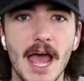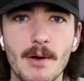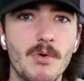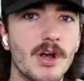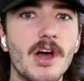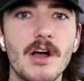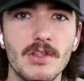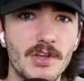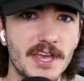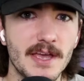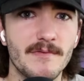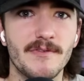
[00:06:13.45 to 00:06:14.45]
And we're not
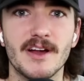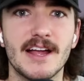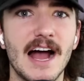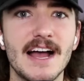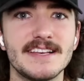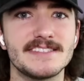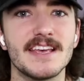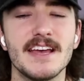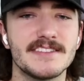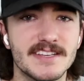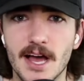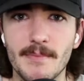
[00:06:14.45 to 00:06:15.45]
looking for guys
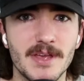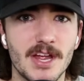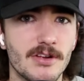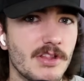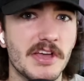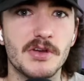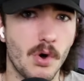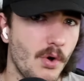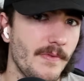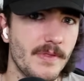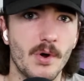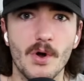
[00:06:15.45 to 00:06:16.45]
to come here like Colton